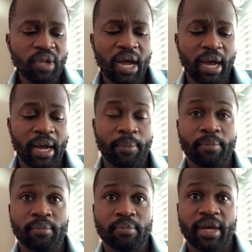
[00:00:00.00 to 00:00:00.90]
a
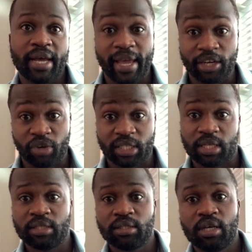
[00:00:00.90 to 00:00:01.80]
hairdresser.